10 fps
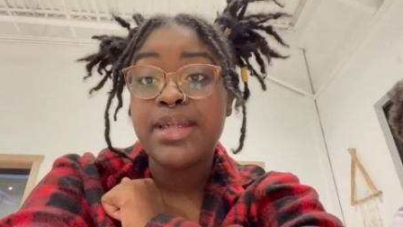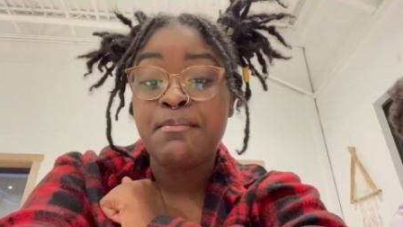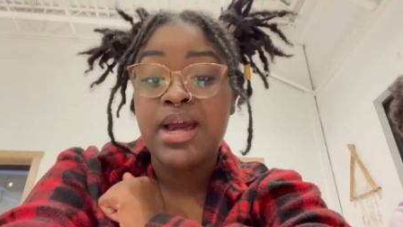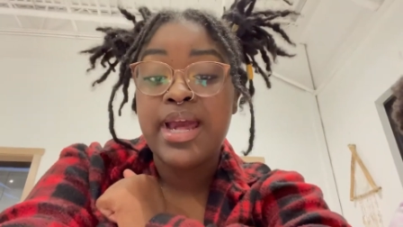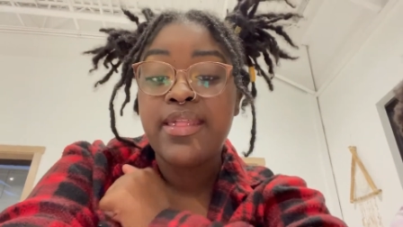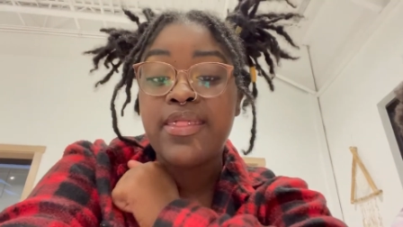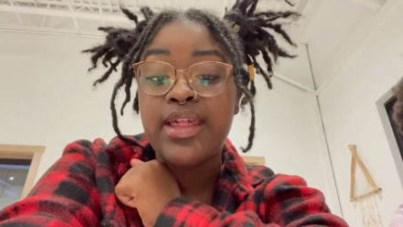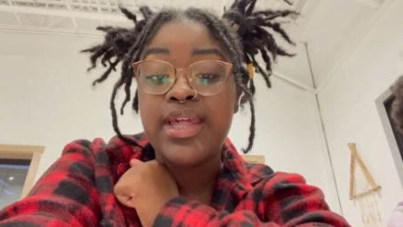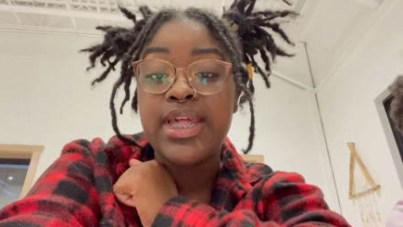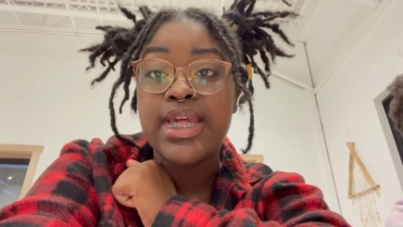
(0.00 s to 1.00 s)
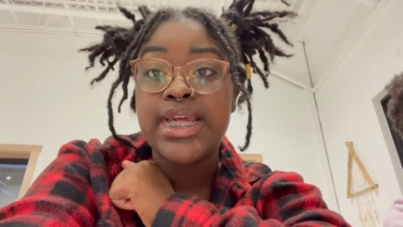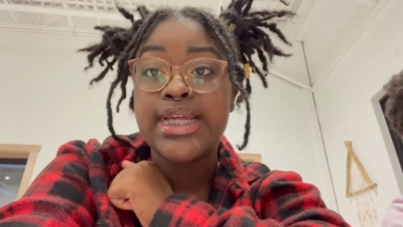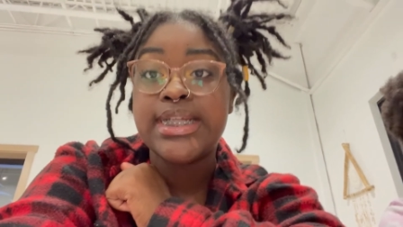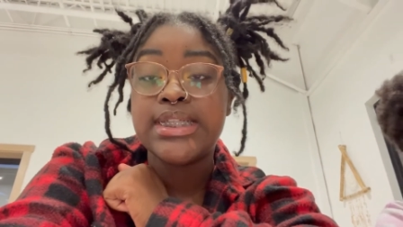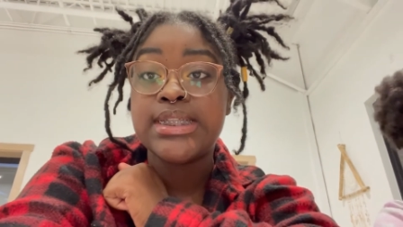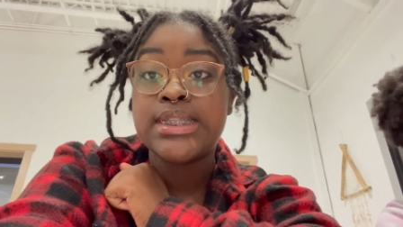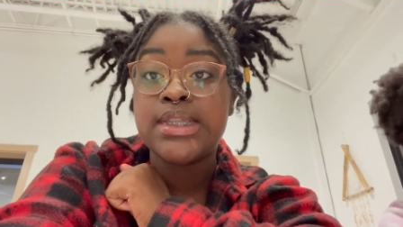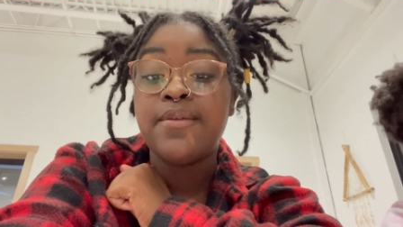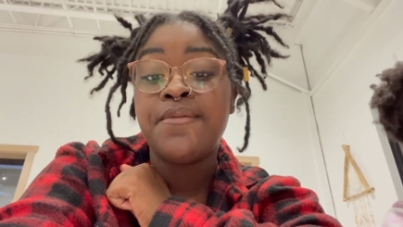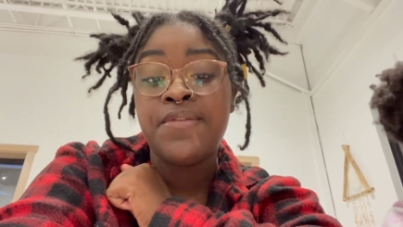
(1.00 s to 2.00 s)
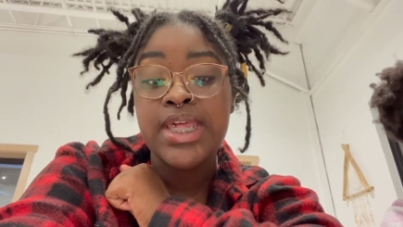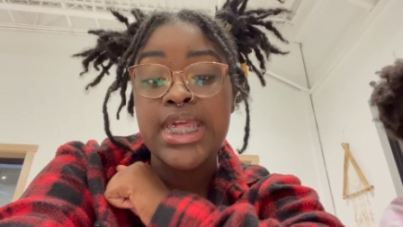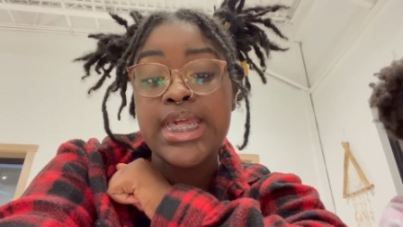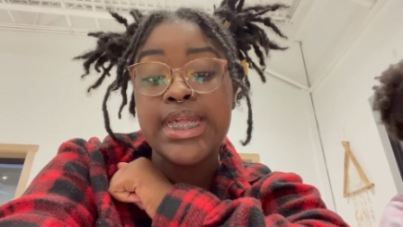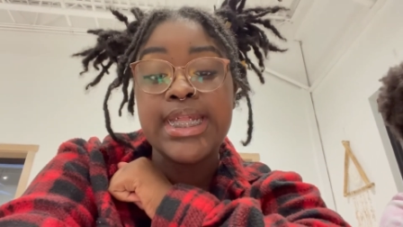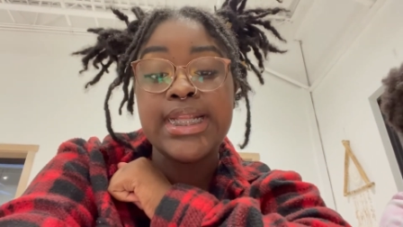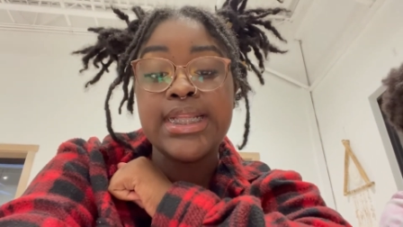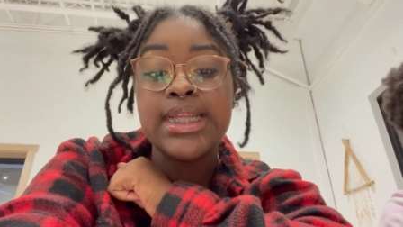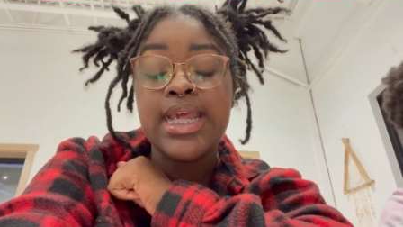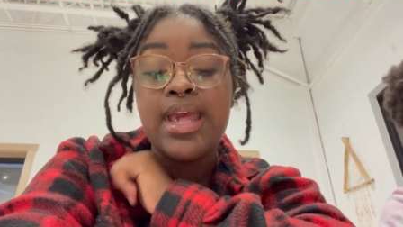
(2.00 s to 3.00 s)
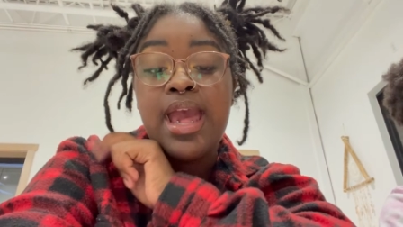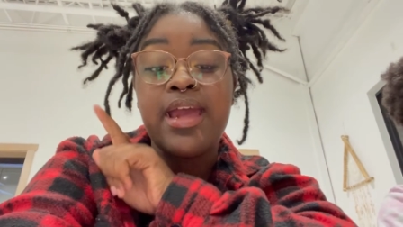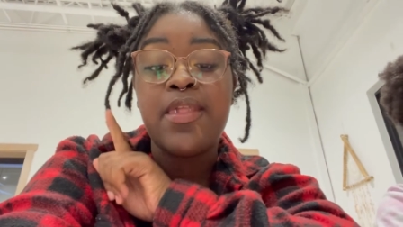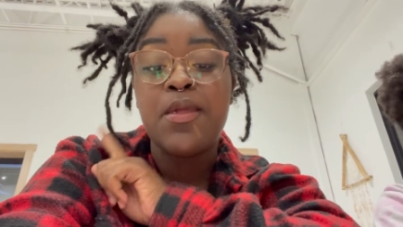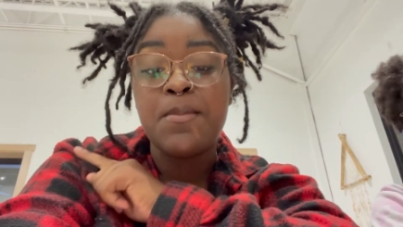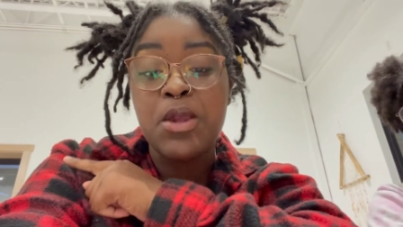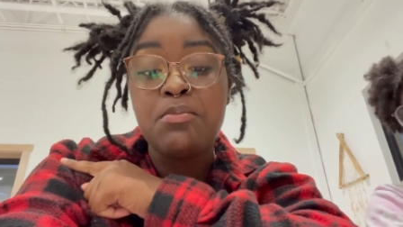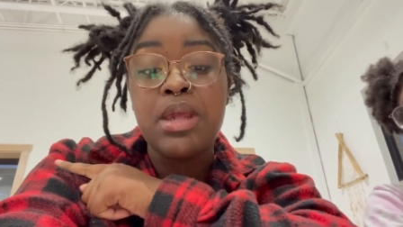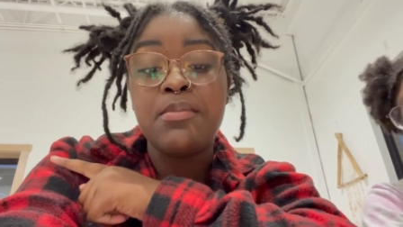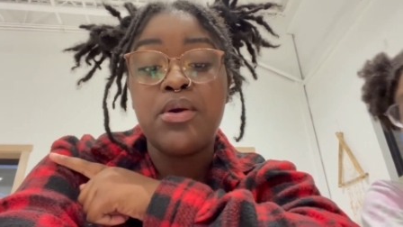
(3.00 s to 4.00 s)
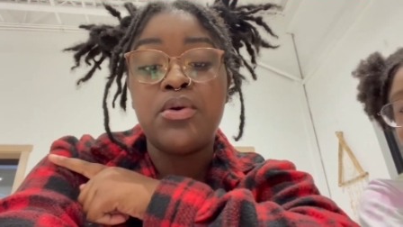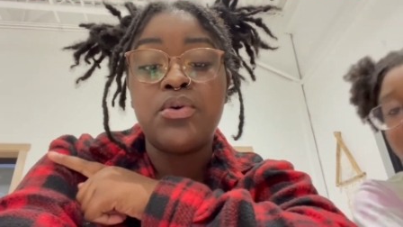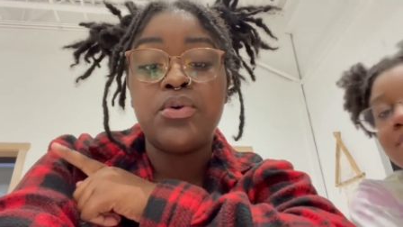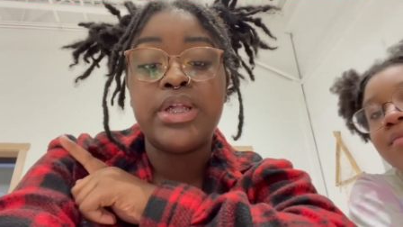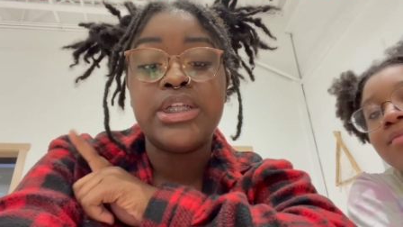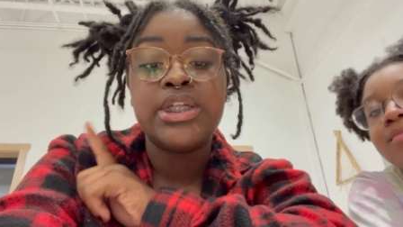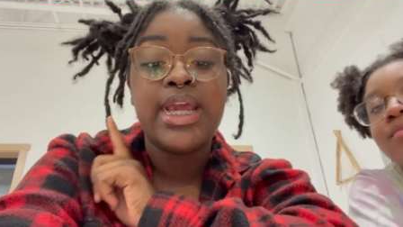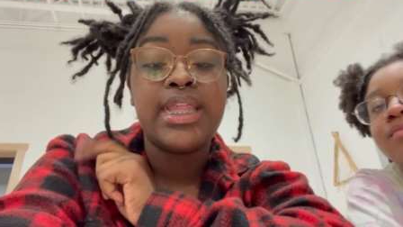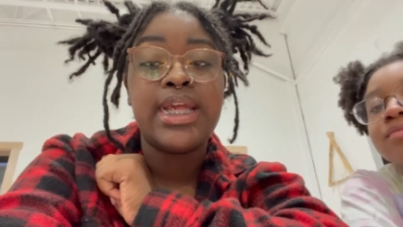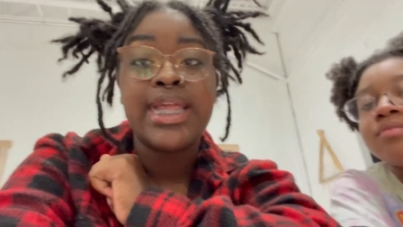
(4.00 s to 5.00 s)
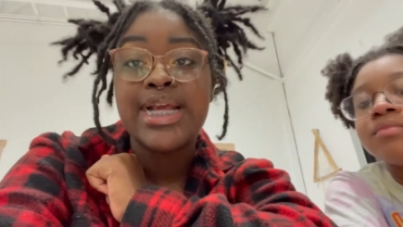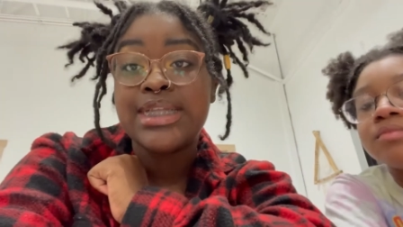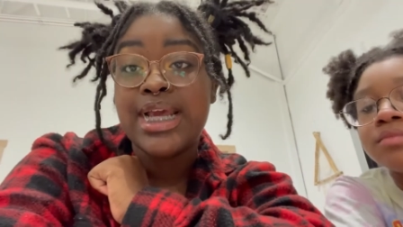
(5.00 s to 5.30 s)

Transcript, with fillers: my thing is vegan i got the mermaid bowl and she got the classic